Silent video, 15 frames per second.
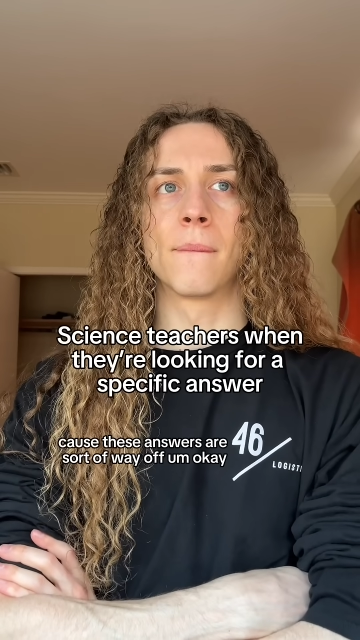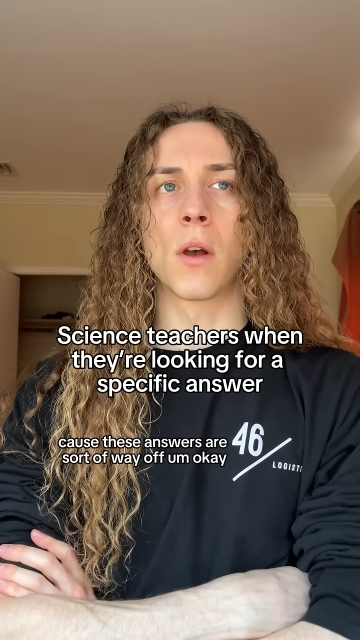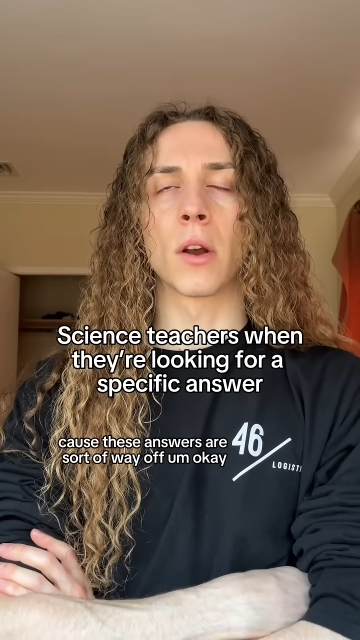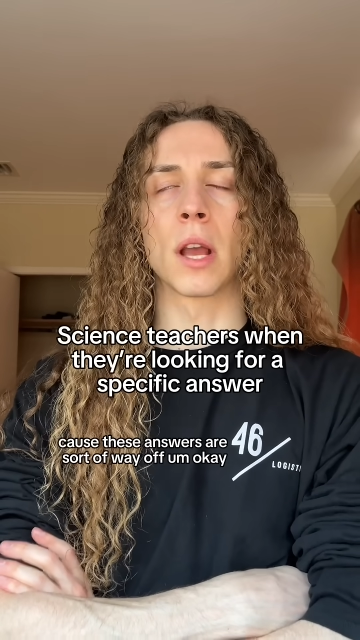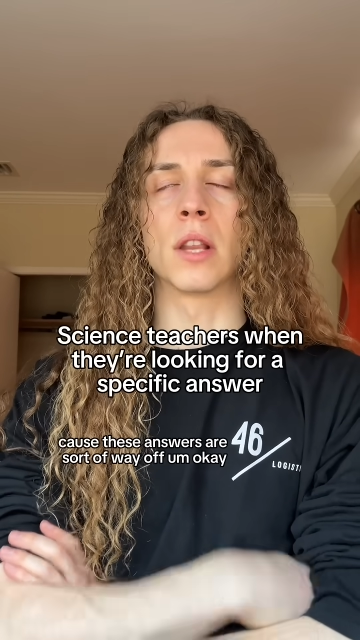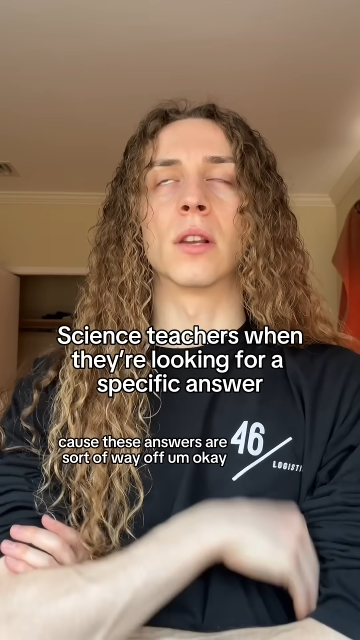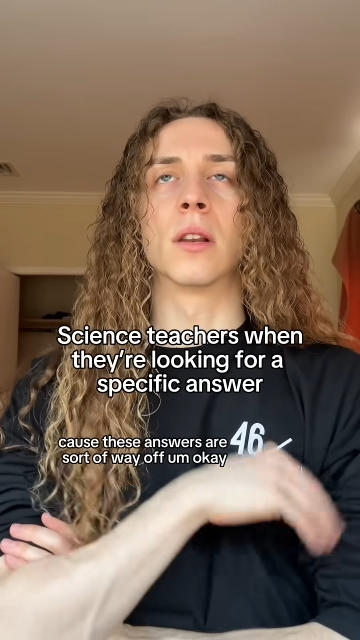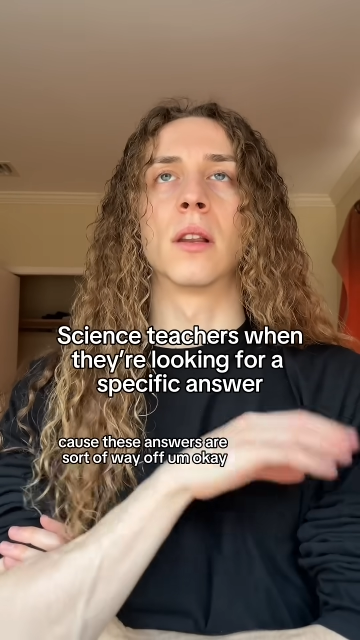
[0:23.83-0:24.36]

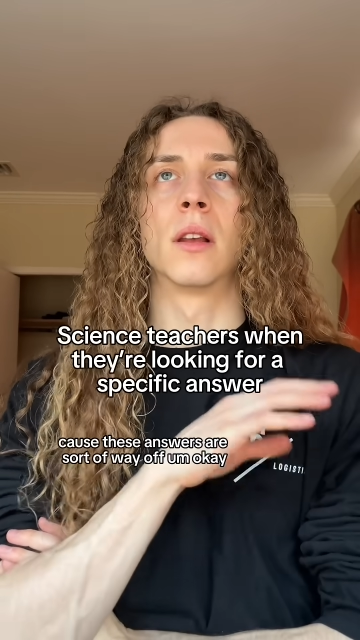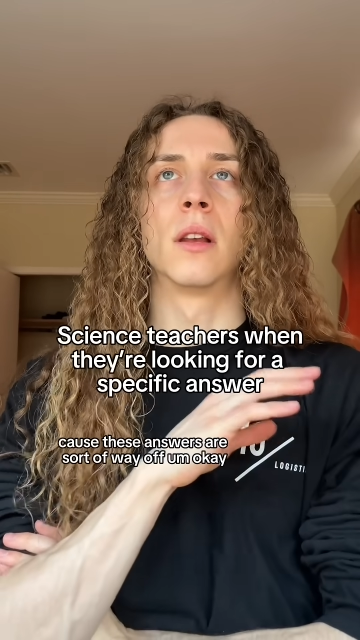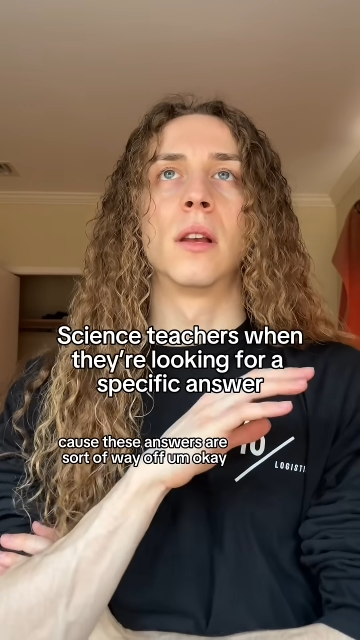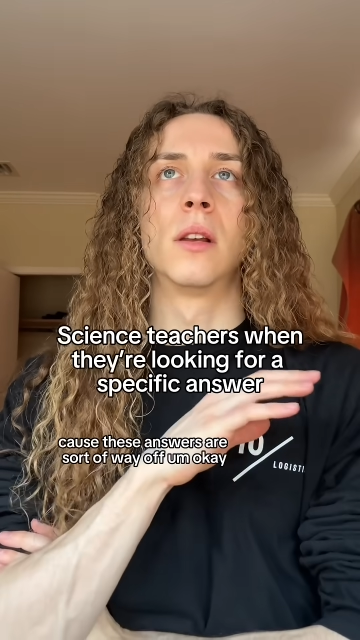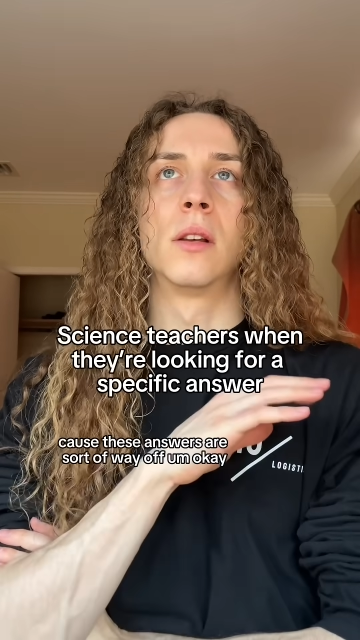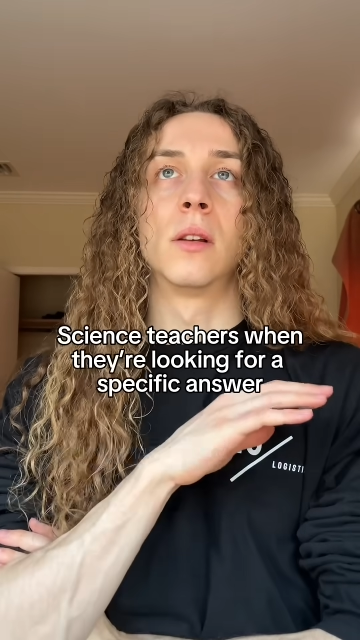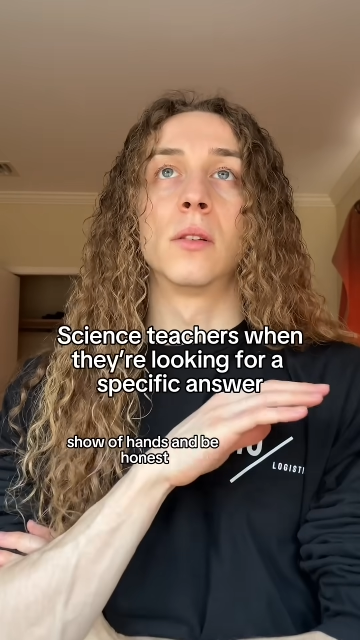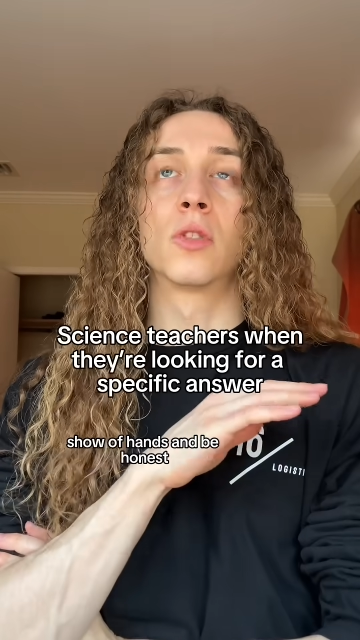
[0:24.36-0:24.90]
okay,
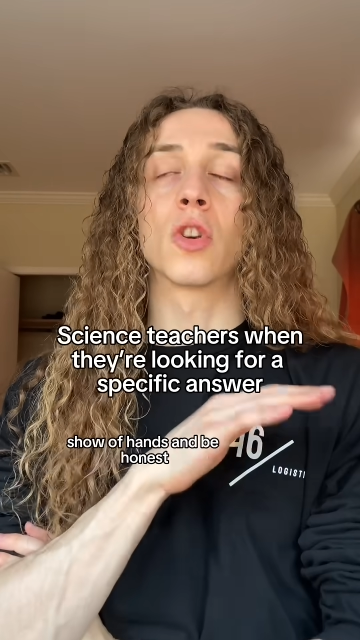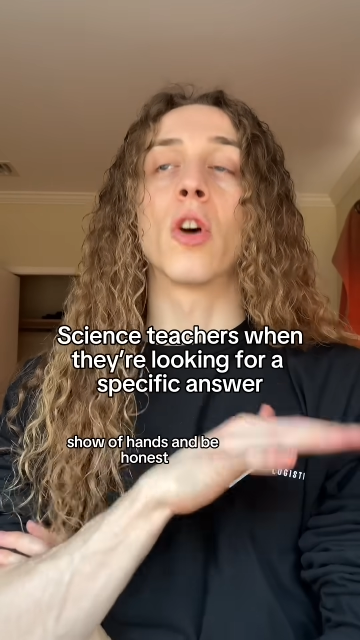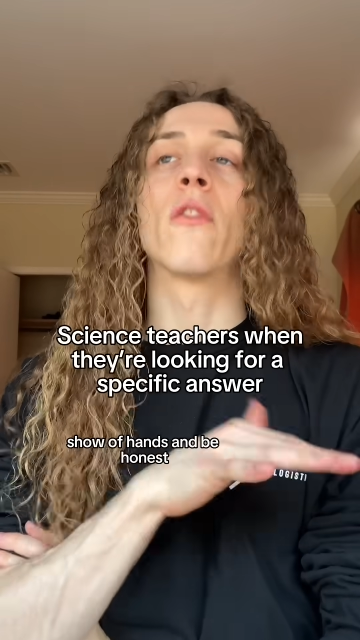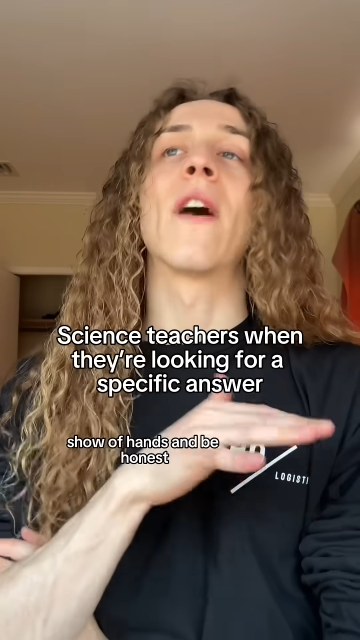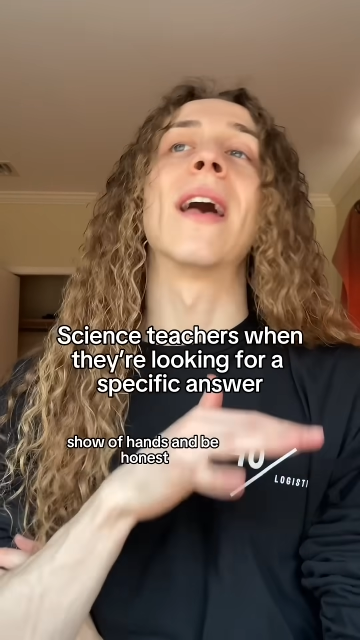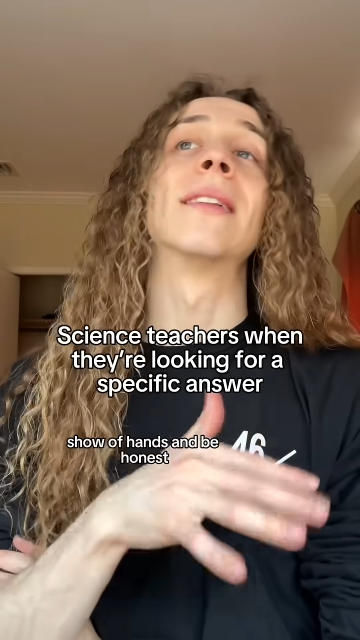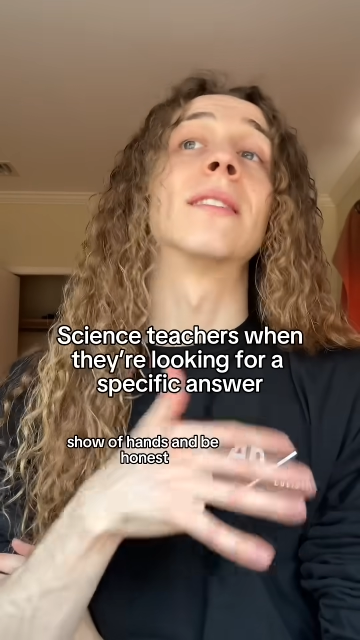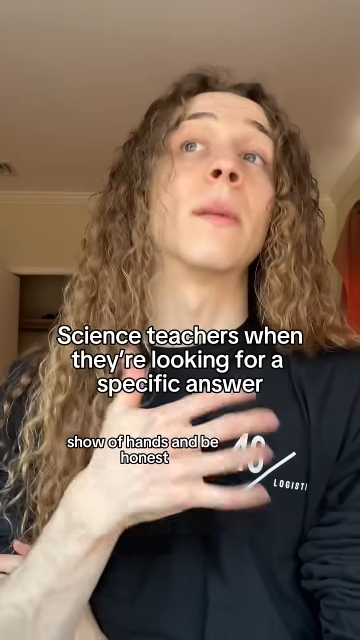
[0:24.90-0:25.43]
show of
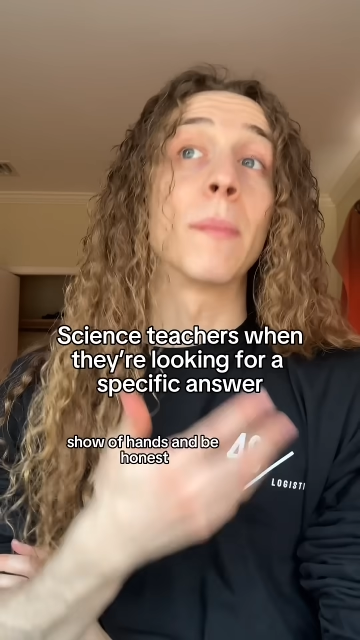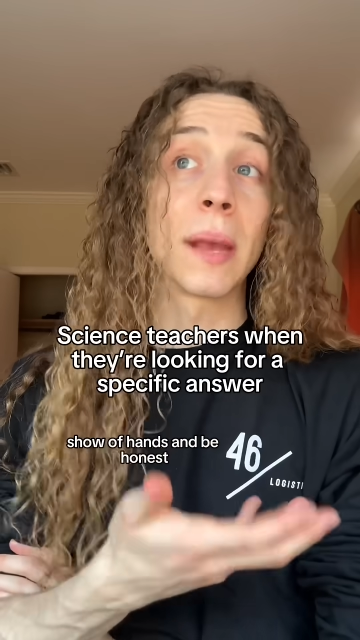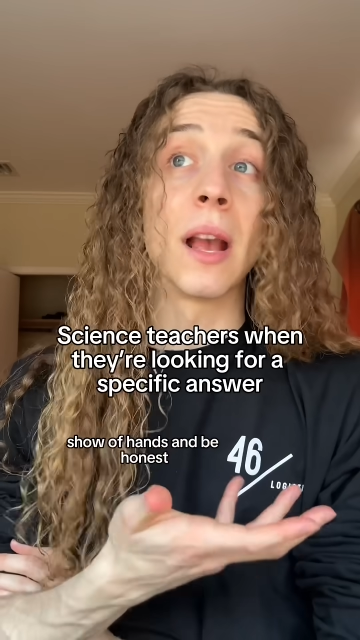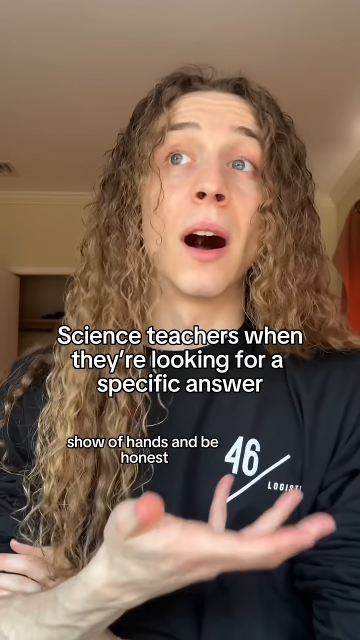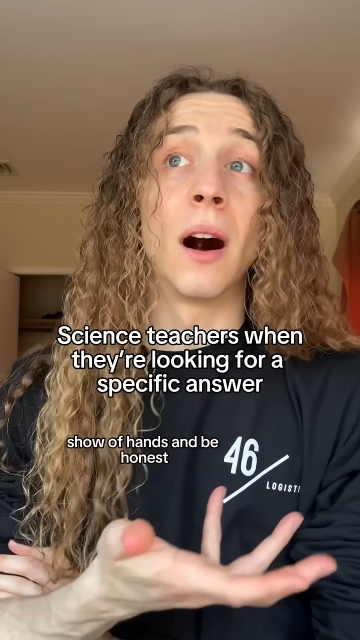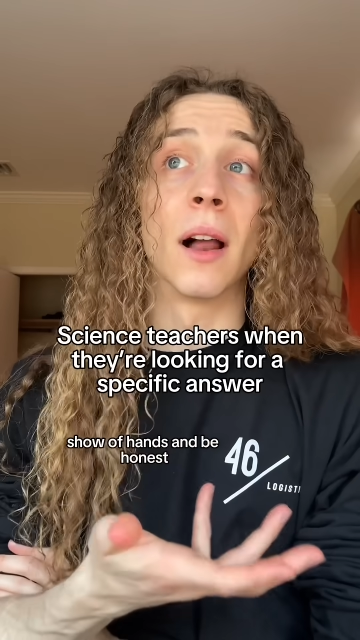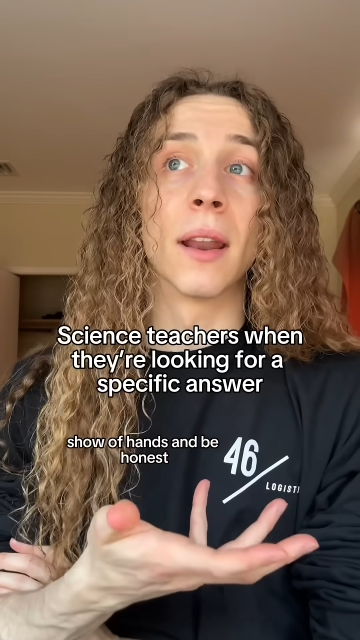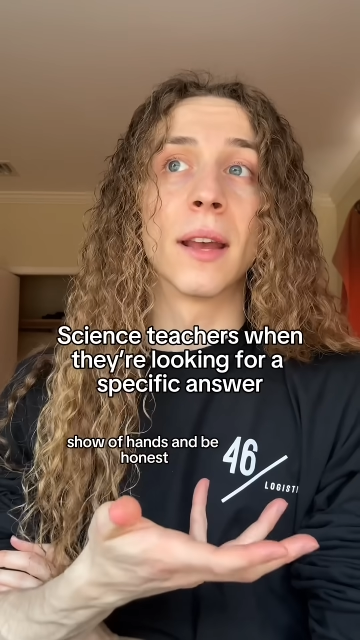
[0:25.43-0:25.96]
hands and
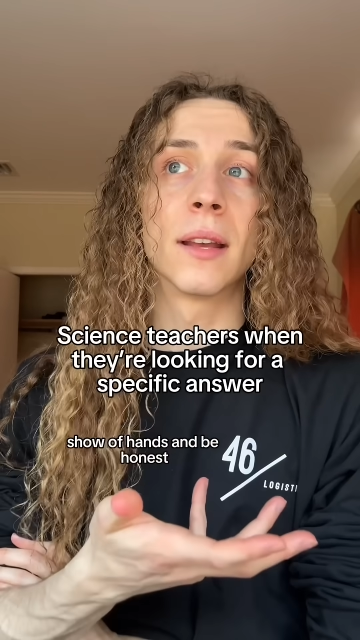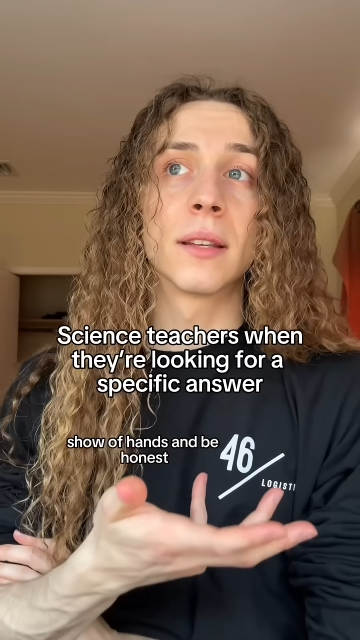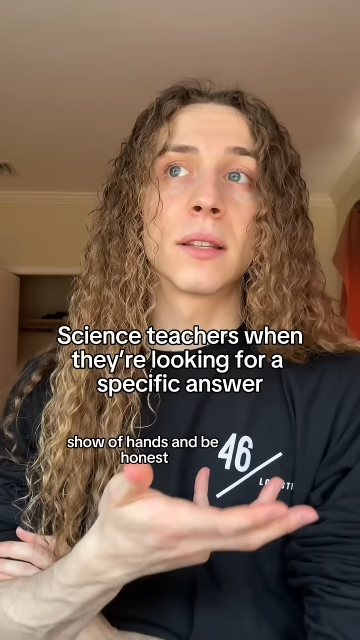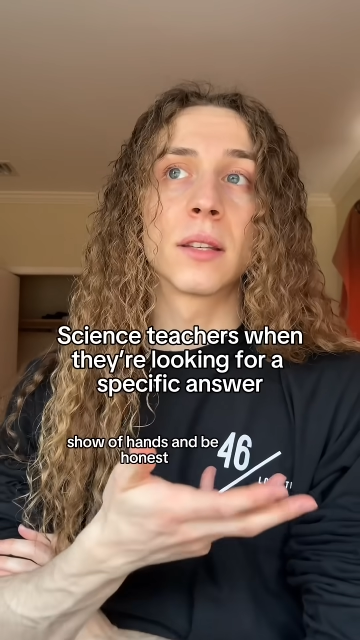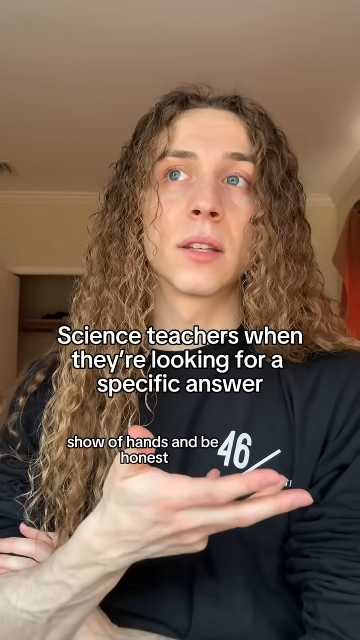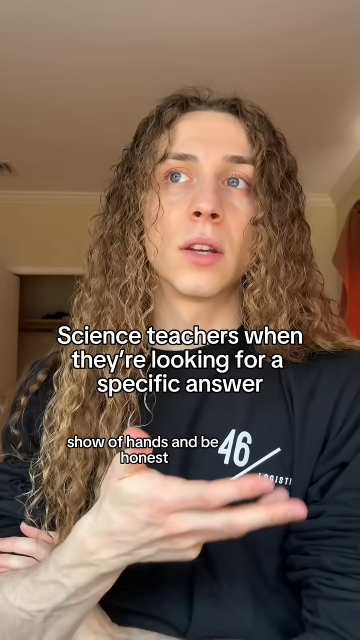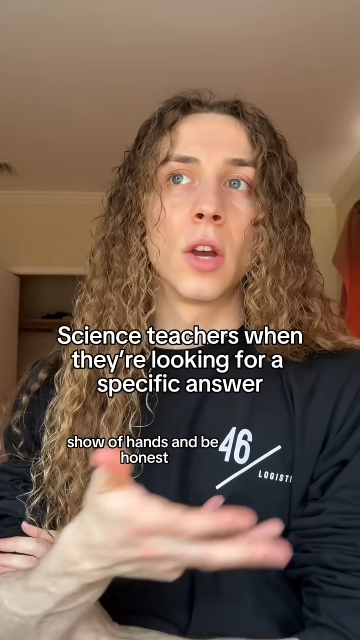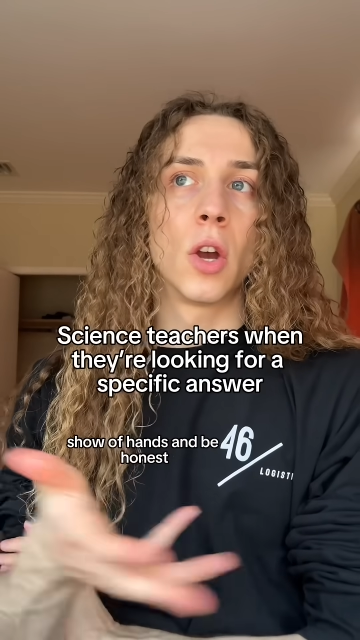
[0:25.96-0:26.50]
be
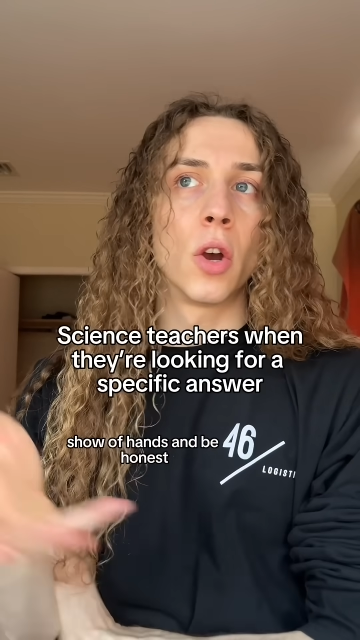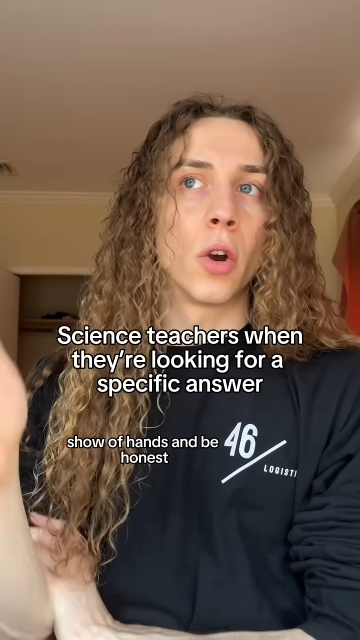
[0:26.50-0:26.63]
honest.